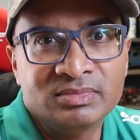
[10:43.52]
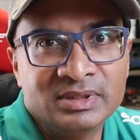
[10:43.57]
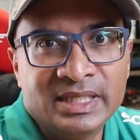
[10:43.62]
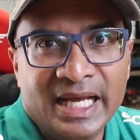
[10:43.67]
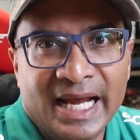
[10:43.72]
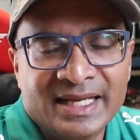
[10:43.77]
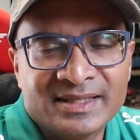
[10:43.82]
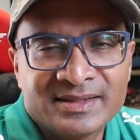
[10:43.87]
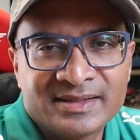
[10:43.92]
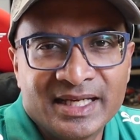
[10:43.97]

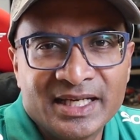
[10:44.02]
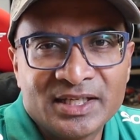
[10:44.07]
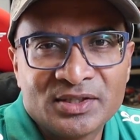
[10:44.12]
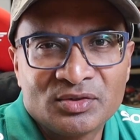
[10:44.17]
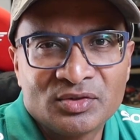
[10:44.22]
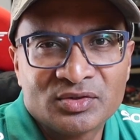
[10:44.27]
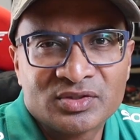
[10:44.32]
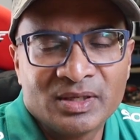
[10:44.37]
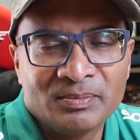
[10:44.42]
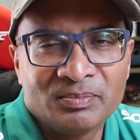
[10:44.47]
gas
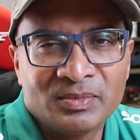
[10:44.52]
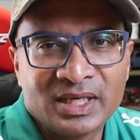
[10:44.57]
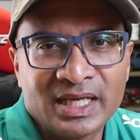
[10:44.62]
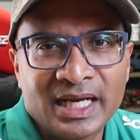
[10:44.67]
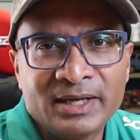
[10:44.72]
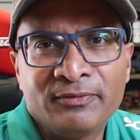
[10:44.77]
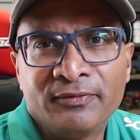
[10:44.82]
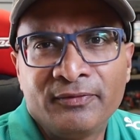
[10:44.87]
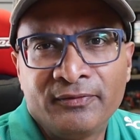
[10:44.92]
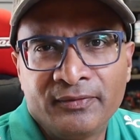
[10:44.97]
station or
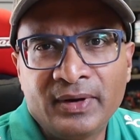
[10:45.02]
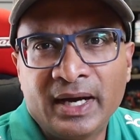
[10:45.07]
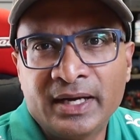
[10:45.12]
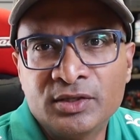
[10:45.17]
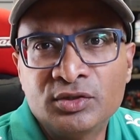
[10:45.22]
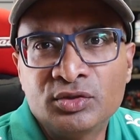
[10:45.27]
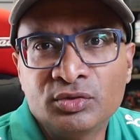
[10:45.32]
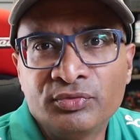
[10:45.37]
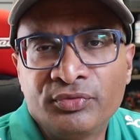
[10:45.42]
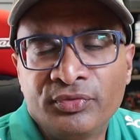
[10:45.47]
something,
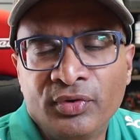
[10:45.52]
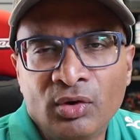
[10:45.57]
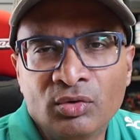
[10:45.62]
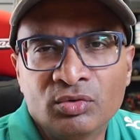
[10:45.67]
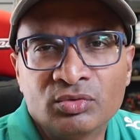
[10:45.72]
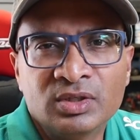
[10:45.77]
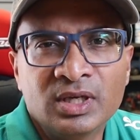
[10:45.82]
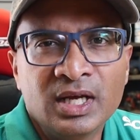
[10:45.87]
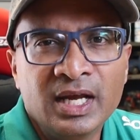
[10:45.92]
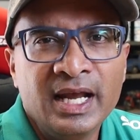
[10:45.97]
I do
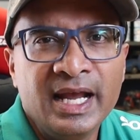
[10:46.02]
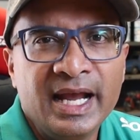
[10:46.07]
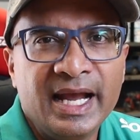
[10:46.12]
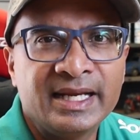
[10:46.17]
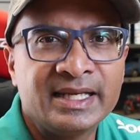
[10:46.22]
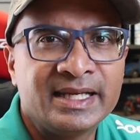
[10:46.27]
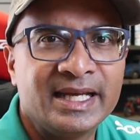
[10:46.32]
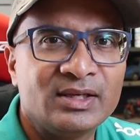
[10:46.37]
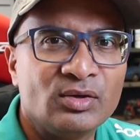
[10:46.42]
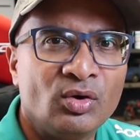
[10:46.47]
phone
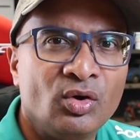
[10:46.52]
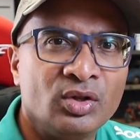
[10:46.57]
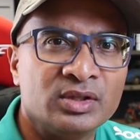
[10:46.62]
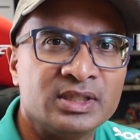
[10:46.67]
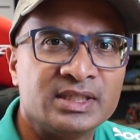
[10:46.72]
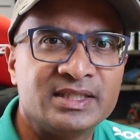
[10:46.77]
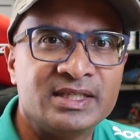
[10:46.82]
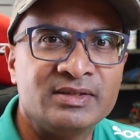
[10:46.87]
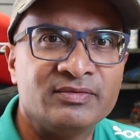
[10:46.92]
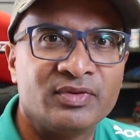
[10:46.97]
and get all
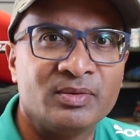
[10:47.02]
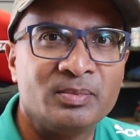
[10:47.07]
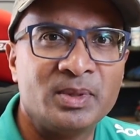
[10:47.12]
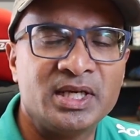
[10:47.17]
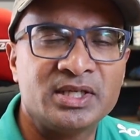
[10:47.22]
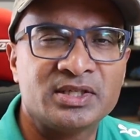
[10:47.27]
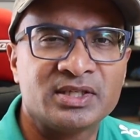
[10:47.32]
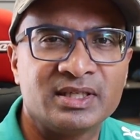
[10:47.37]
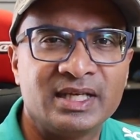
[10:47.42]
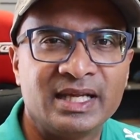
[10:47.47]
this
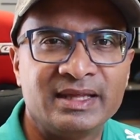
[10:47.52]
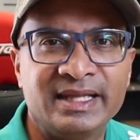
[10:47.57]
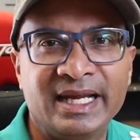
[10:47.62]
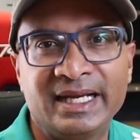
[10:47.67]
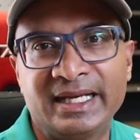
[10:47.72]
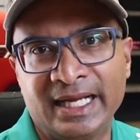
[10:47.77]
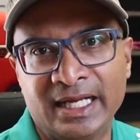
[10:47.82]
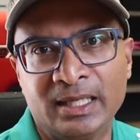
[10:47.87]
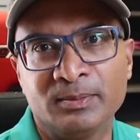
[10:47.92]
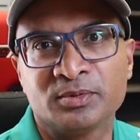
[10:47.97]
information, and
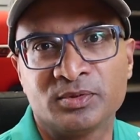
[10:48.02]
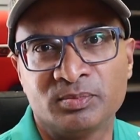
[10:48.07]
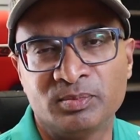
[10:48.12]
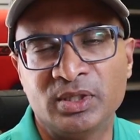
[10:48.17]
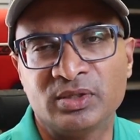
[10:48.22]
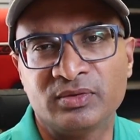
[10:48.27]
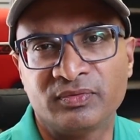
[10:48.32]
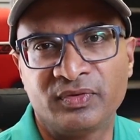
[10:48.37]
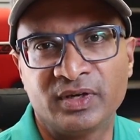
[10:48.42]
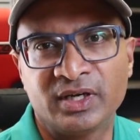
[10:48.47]
that helps
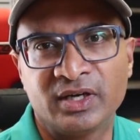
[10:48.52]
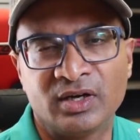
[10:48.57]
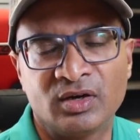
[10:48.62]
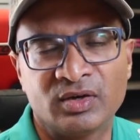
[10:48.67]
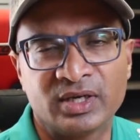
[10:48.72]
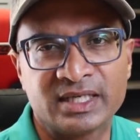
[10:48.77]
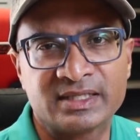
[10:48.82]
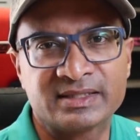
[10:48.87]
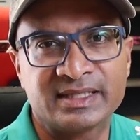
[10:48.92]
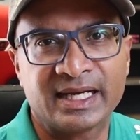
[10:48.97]
me to figure
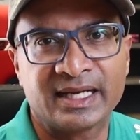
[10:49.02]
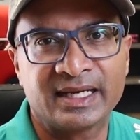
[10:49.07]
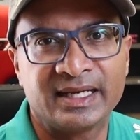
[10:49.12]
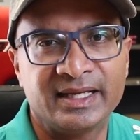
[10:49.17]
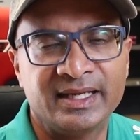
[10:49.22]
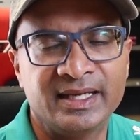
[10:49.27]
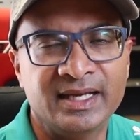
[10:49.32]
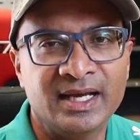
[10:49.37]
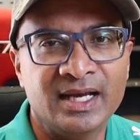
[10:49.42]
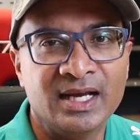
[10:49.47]
out
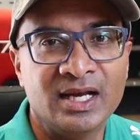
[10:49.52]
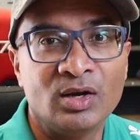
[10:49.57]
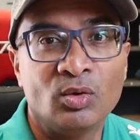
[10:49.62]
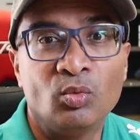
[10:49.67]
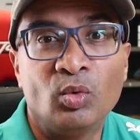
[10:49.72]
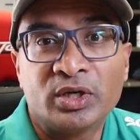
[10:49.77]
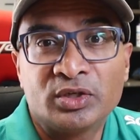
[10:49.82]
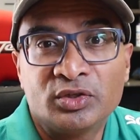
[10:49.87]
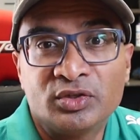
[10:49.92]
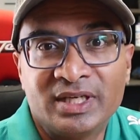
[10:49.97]
exactly
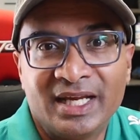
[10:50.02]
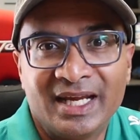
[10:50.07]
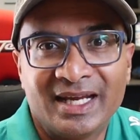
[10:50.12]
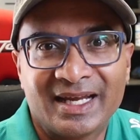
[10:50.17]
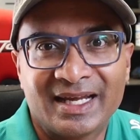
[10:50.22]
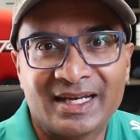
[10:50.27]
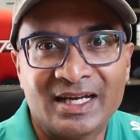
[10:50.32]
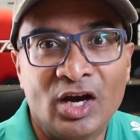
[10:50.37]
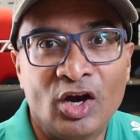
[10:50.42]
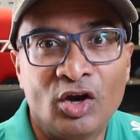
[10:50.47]
what to
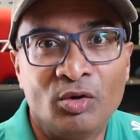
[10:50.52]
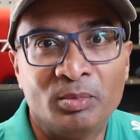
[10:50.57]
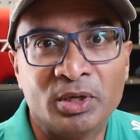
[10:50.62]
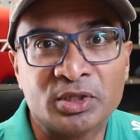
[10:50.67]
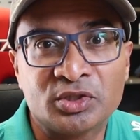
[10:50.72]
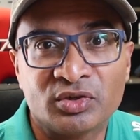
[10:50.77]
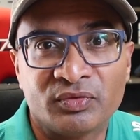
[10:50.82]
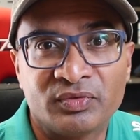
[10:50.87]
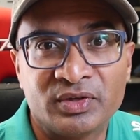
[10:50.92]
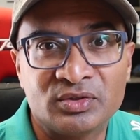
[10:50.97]
take and how
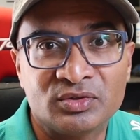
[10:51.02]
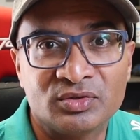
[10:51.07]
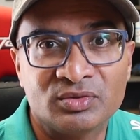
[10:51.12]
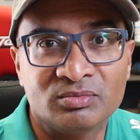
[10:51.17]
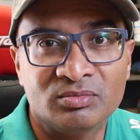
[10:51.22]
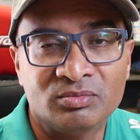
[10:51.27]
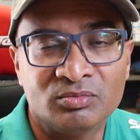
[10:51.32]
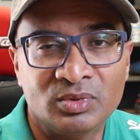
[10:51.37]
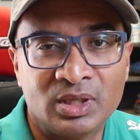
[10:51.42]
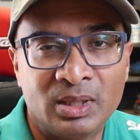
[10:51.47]
much of
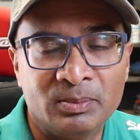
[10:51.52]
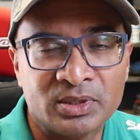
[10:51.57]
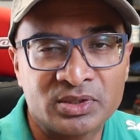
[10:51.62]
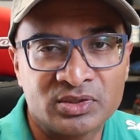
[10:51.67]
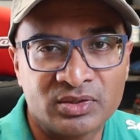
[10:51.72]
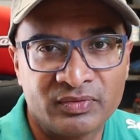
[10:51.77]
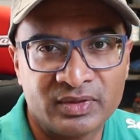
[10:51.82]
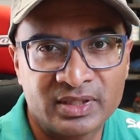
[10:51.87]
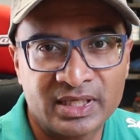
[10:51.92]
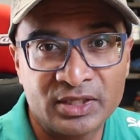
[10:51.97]

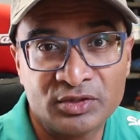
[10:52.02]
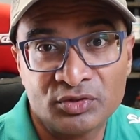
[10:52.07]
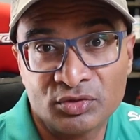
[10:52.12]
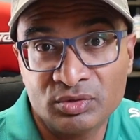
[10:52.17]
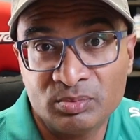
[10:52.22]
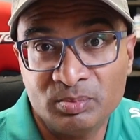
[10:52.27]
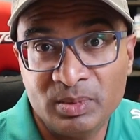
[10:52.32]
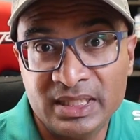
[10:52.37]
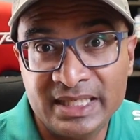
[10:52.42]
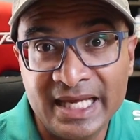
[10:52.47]
it I
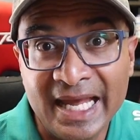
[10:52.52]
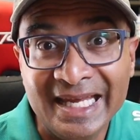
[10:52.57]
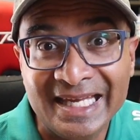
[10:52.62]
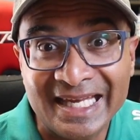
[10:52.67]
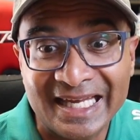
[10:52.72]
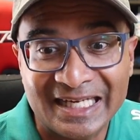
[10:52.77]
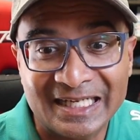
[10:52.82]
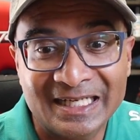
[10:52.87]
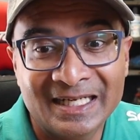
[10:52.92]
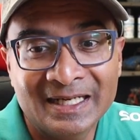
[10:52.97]
should be
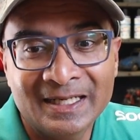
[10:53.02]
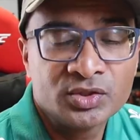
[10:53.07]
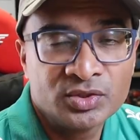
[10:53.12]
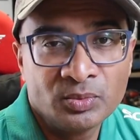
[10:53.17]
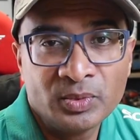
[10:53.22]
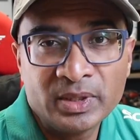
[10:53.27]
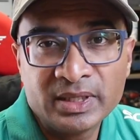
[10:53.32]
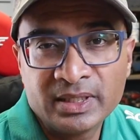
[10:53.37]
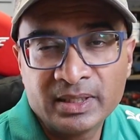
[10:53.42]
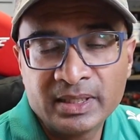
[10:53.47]
taking.
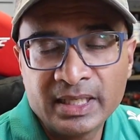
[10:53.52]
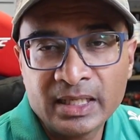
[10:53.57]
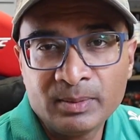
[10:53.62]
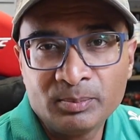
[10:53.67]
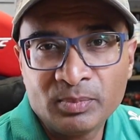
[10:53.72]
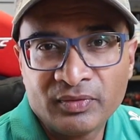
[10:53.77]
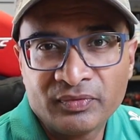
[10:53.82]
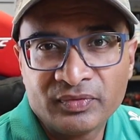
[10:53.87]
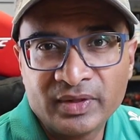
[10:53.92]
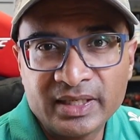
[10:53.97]
Also, with the
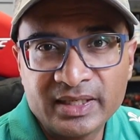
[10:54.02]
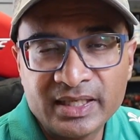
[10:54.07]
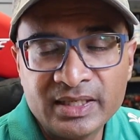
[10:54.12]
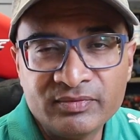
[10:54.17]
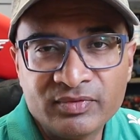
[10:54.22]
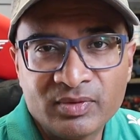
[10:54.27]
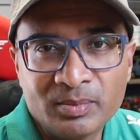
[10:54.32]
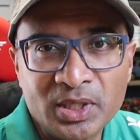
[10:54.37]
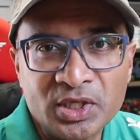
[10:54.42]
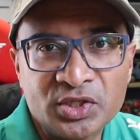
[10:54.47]
help of that
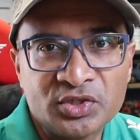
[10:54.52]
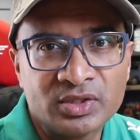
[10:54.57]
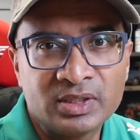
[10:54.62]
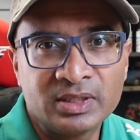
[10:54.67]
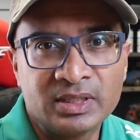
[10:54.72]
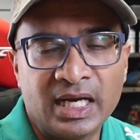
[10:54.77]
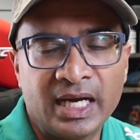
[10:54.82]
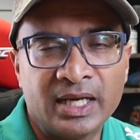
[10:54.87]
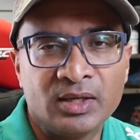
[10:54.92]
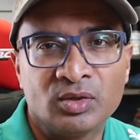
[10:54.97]

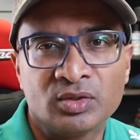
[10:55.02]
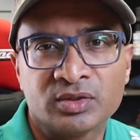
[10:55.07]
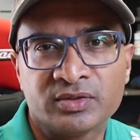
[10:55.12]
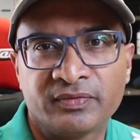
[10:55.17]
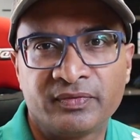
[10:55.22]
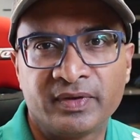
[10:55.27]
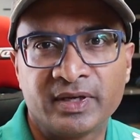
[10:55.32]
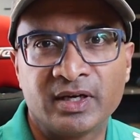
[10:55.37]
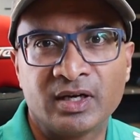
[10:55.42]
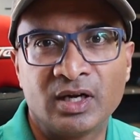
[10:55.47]
information, I
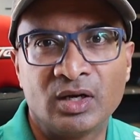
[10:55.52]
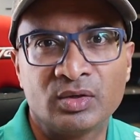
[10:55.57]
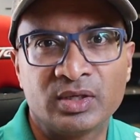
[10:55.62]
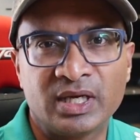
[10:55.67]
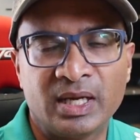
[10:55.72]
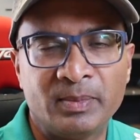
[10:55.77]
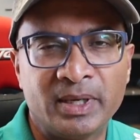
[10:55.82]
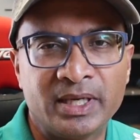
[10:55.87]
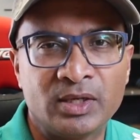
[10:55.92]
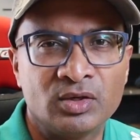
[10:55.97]
also figure
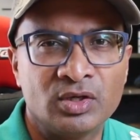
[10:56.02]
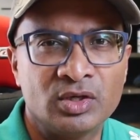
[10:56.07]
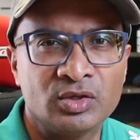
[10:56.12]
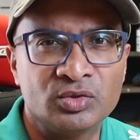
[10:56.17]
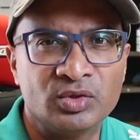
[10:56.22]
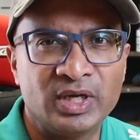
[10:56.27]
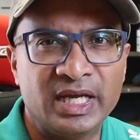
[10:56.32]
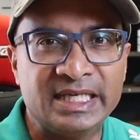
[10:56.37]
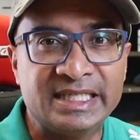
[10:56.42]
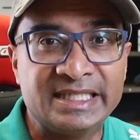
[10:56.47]
out, am I going to
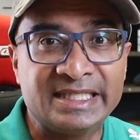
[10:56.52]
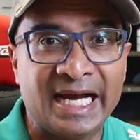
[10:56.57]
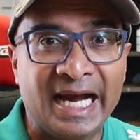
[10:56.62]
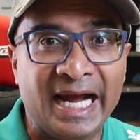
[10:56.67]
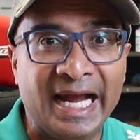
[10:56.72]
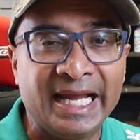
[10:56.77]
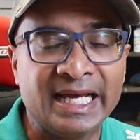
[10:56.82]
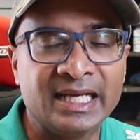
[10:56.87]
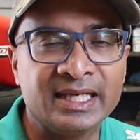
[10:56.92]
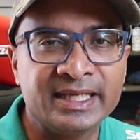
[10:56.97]
do
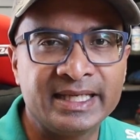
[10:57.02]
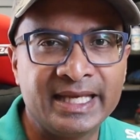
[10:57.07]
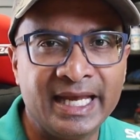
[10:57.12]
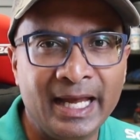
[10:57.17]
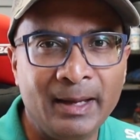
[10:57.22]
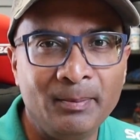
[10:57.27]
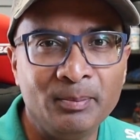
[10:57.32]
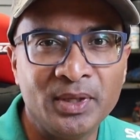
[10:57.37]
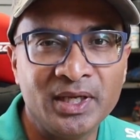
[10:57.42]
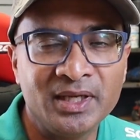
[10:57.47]
entirely
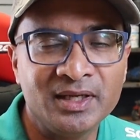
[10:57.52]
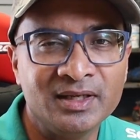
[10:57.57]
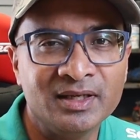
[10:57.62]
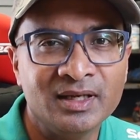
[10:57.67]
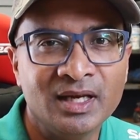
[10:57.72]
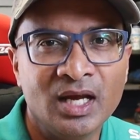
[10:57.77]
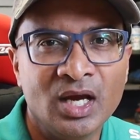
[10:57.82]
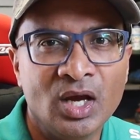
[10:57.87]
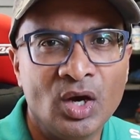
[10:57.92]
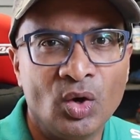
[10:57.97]
camping,
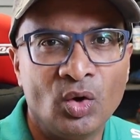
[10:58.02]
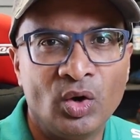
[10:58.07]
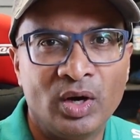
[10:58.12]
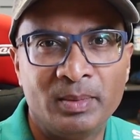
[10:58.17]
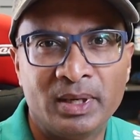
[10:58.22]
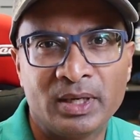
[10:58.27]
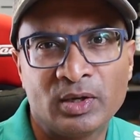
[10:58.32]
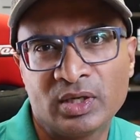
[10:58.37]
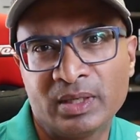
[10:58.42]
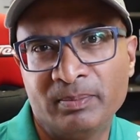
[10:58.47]
or
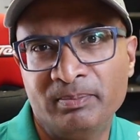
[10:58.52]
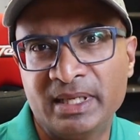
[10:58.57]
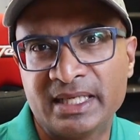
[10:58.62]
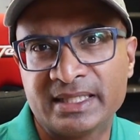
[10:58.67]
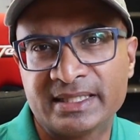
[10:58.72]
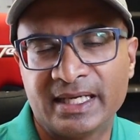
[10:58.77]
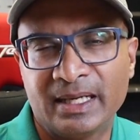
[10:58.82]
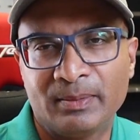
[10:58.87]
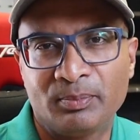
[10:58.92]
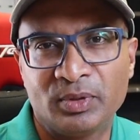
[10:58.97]
am I going to
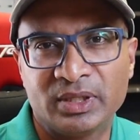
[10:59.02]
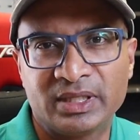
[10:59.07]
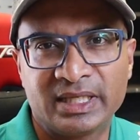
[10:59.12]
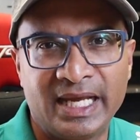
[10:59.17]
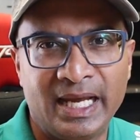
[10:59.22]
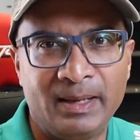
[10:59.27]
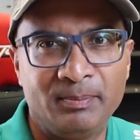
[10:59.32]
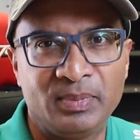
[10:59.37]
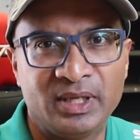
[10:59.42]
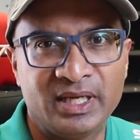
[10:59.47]
mix it up with
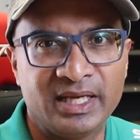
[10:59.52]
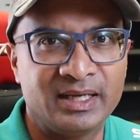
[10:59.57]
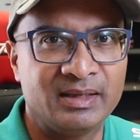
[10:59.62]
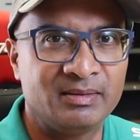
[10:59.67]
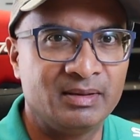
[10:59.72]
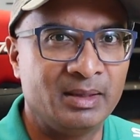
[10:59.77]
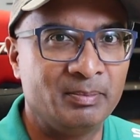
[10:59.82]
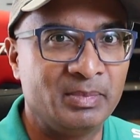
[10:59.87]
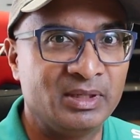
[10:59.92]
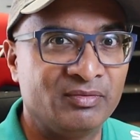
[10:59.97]
camping
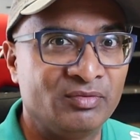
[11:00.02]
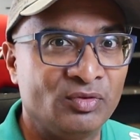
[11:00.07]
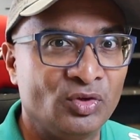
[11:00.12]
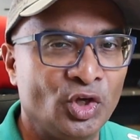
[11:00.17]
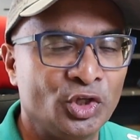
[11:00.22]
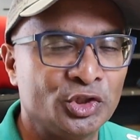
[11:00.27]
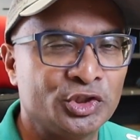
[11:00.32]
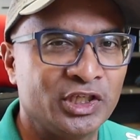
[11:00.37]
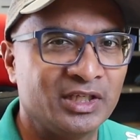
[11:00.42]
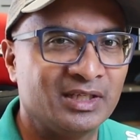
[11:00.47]
and a bit of
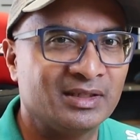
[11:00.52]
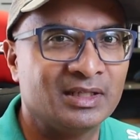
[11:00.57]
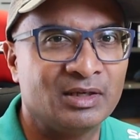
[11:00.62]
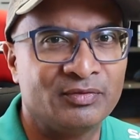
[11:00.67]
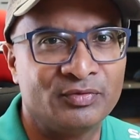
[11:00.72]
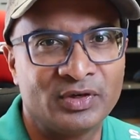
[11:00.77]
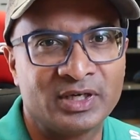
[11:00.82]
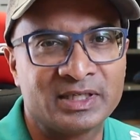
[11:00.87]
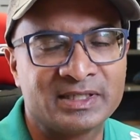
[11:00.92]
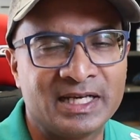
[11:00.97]
lodging?
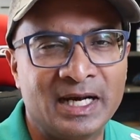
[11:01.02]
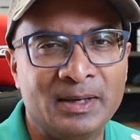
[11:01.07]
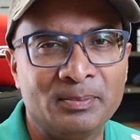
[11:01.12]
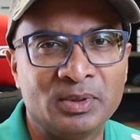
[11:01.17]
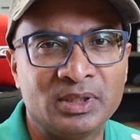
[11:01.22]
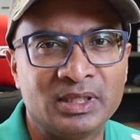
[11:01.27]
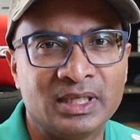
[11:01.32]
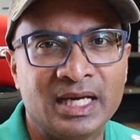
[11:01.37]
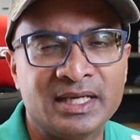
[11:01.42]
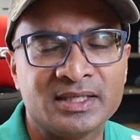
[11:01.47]
Now, for
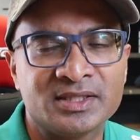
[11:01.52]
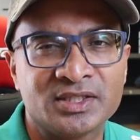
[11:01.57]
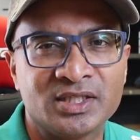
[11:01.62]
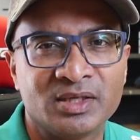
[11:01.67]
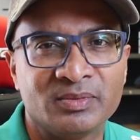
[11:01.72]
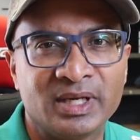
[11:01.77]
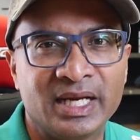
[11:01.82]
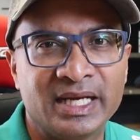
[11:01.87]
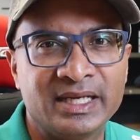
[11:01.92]
example, last year when